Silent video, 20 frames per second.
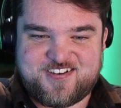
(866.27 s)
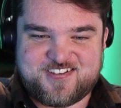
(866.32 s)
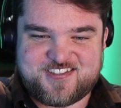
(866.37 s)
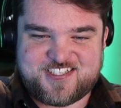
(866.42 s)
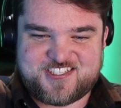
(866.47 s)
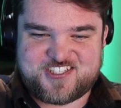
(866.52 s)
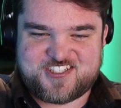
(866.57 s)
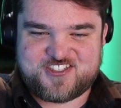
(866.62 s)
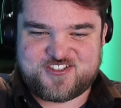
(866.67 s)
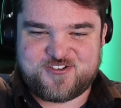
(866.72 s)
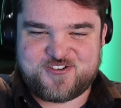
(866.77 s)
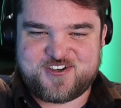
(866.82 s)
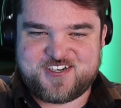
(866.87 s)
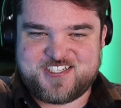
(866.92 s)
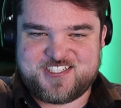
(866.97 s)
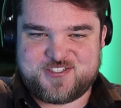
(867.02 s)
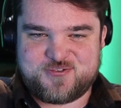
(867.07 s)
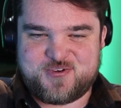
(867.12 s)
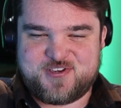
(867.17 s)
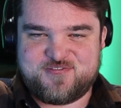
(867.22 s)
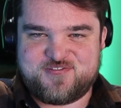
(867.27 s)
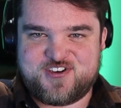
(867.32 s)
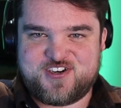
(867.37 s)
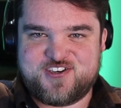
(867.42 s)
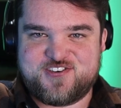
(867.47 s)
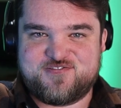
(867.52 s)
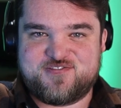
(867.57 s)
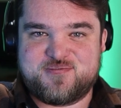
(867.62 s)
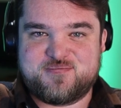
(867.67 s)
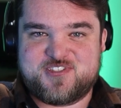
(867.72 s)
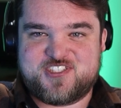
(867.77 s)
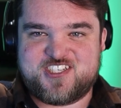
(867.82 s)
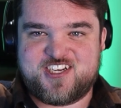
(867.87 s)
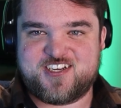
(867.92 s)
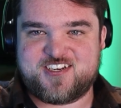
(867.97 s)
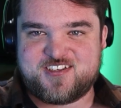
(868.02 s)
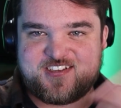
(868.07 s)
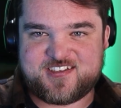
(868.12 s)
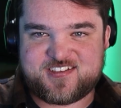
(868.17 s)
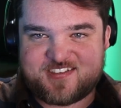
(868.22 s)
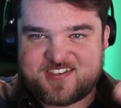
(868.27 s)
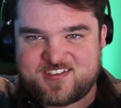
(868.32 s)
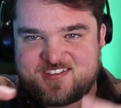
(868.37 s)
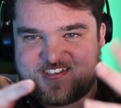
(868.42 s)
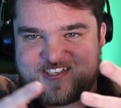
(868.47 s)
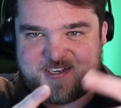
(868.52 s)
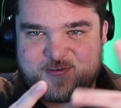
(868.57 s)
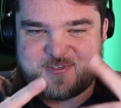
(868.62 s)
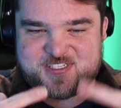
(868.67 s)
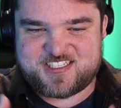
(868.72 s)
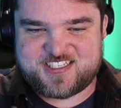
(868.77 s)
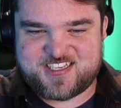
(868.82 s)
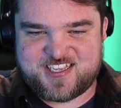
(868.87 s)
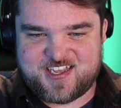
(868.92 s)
All the stories we've heard from Chuck coming